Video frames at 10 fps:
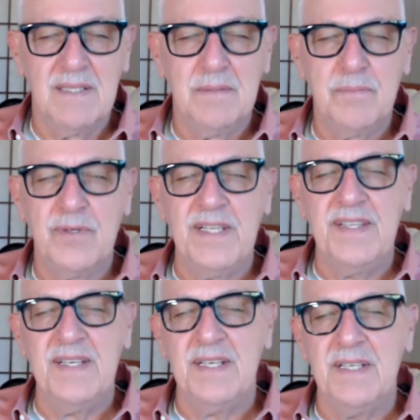Breathing
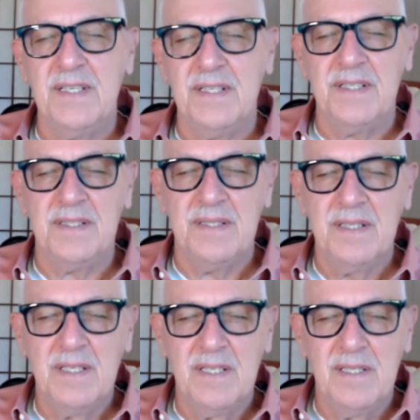in and
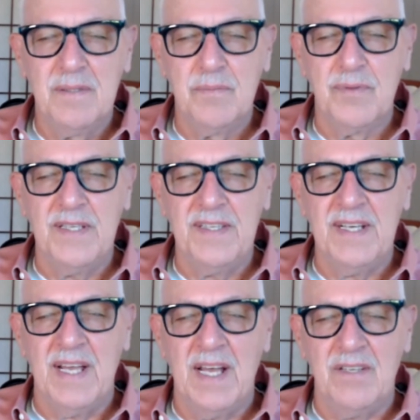breathing
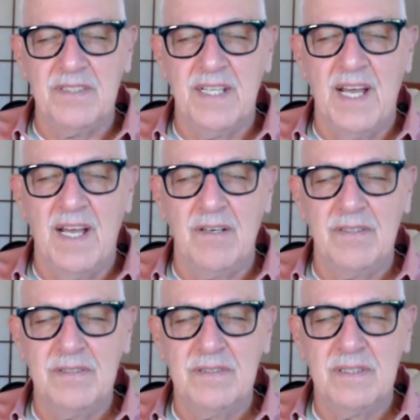out now,
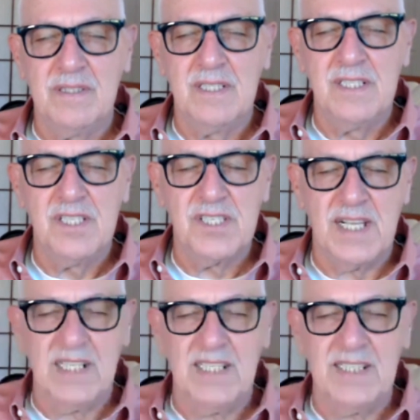
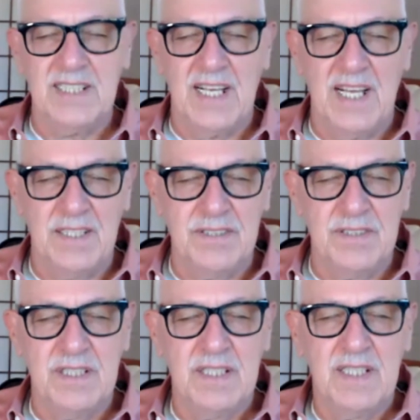settling down,
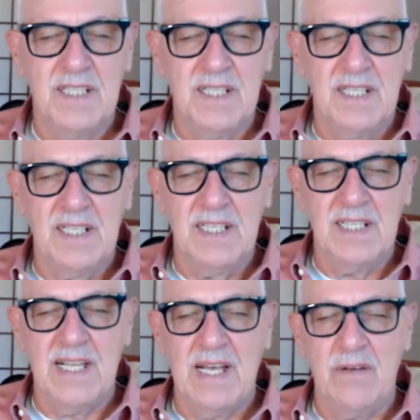
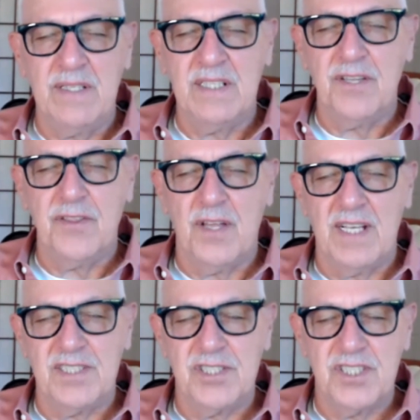allowing the
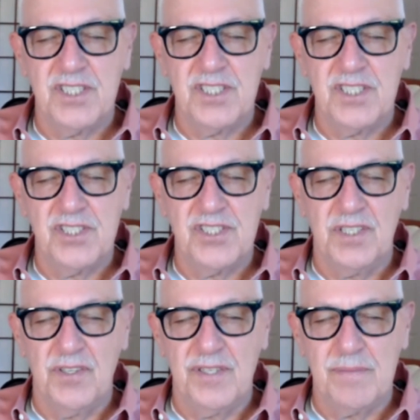thoughts to
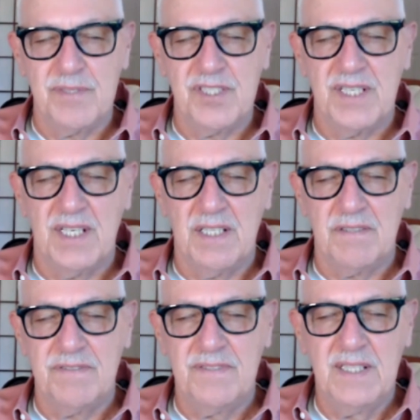still themselves,
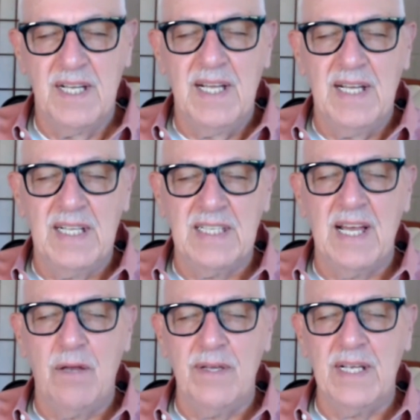
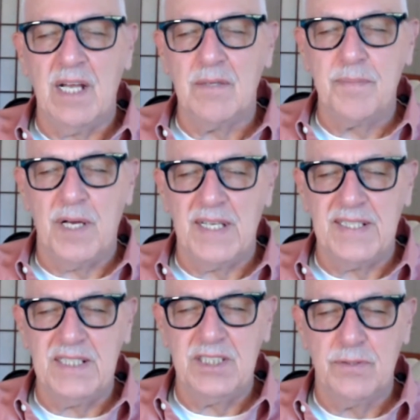allowing our body
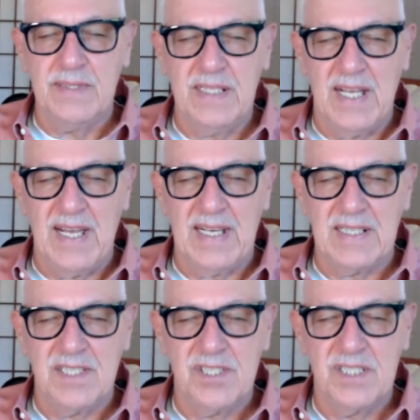to
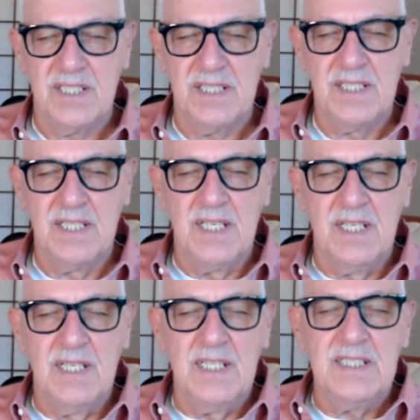relax.
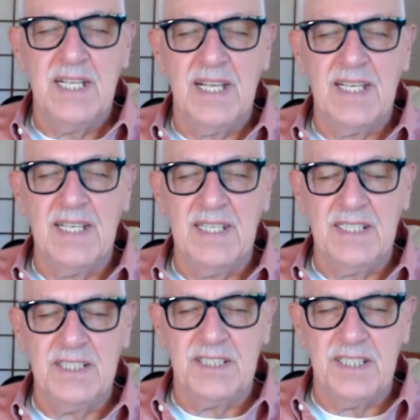Taking in a
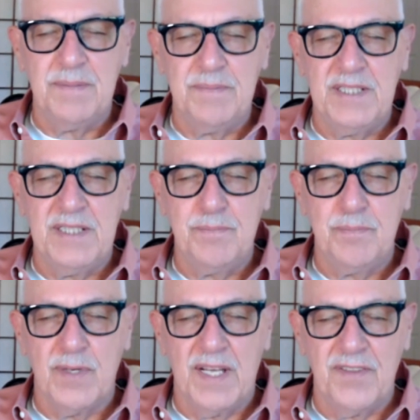deep, deep
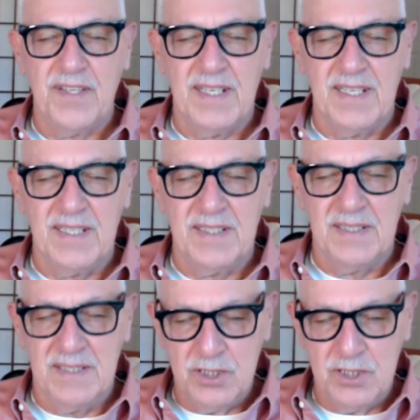breath again